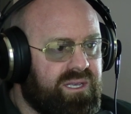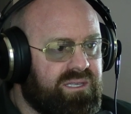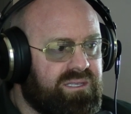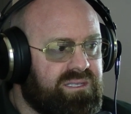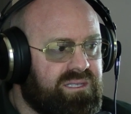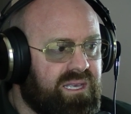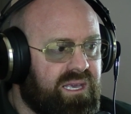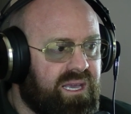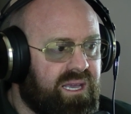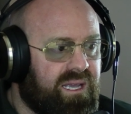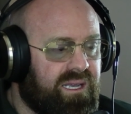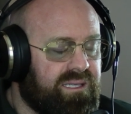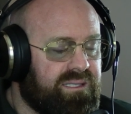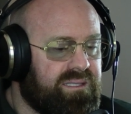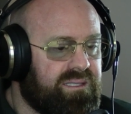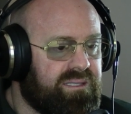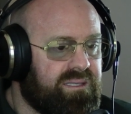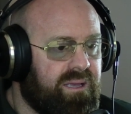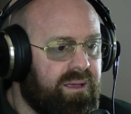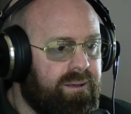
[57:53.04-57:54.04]
these
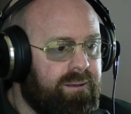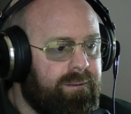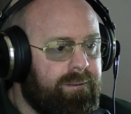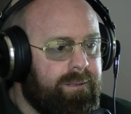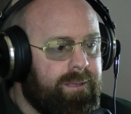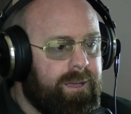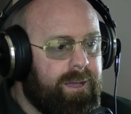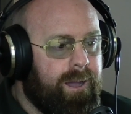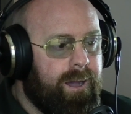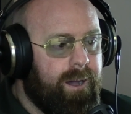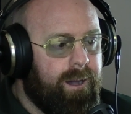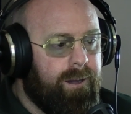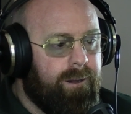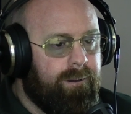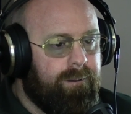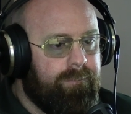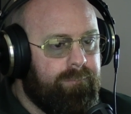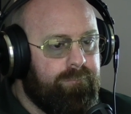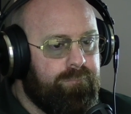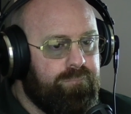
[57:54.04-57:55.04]
things,
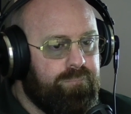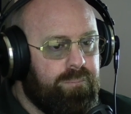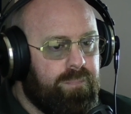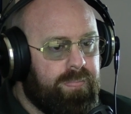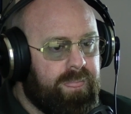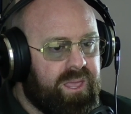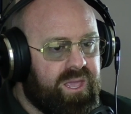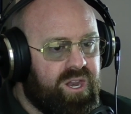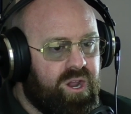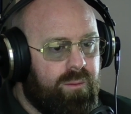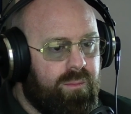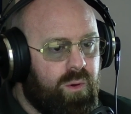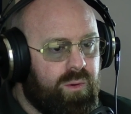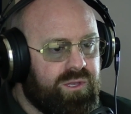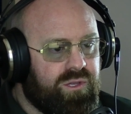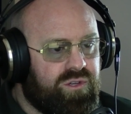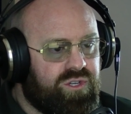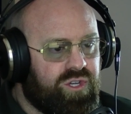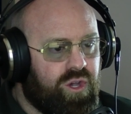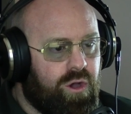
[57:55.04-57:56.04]
but
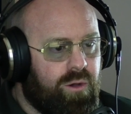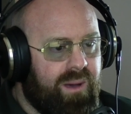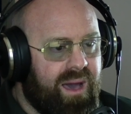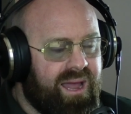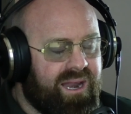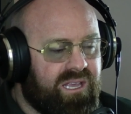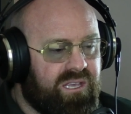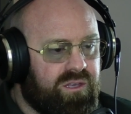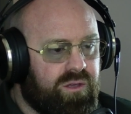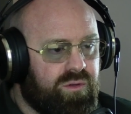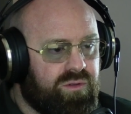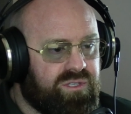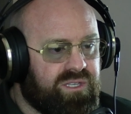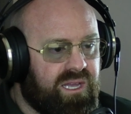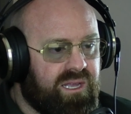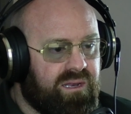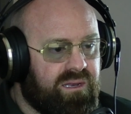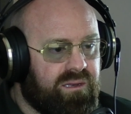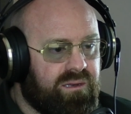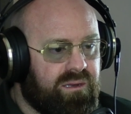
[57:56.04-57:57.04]
when you show them how to use
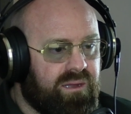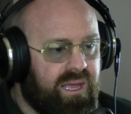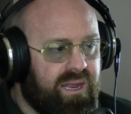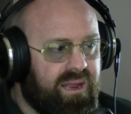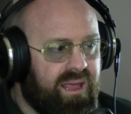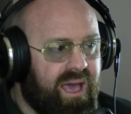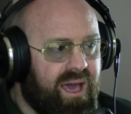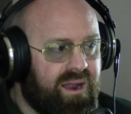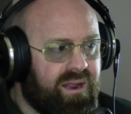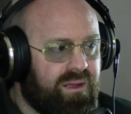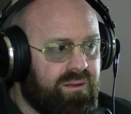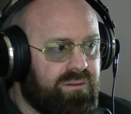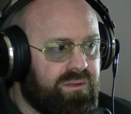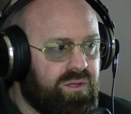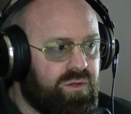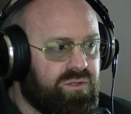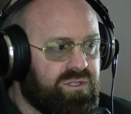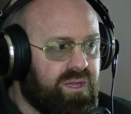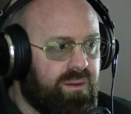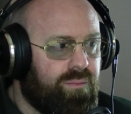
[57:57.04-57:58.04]
it and how to
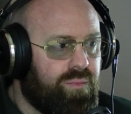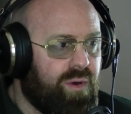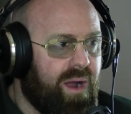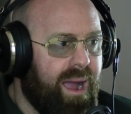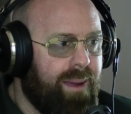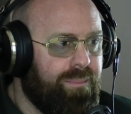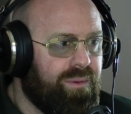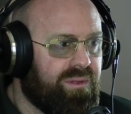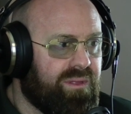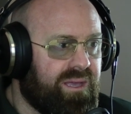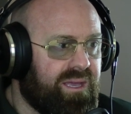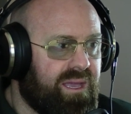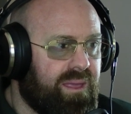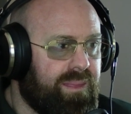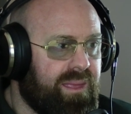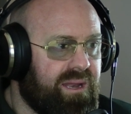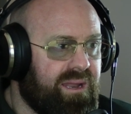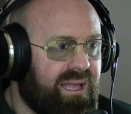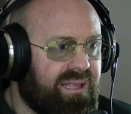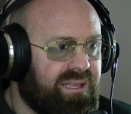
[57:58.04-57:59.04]
use it properly,
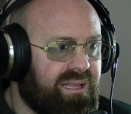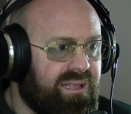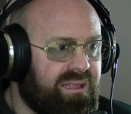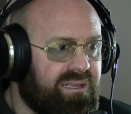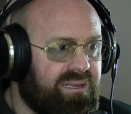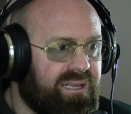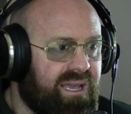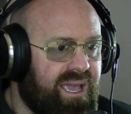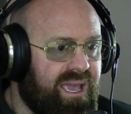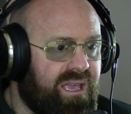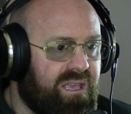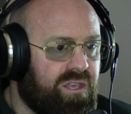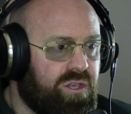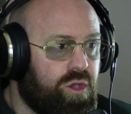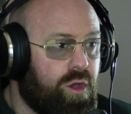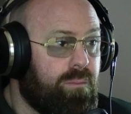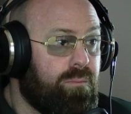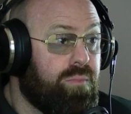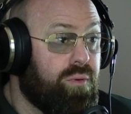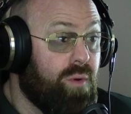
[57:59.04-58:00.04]
and then at the end of the day,
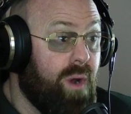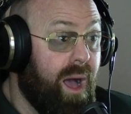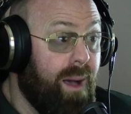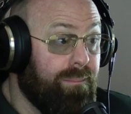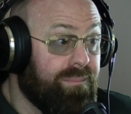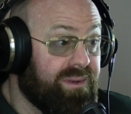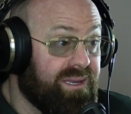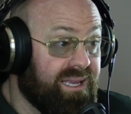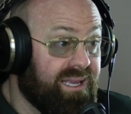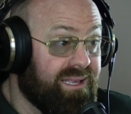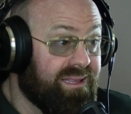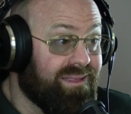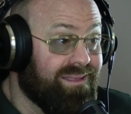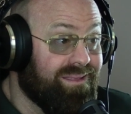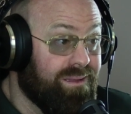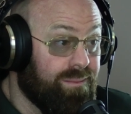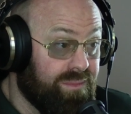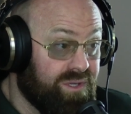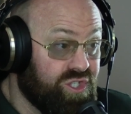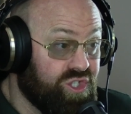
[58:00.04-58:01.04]
you're prompting the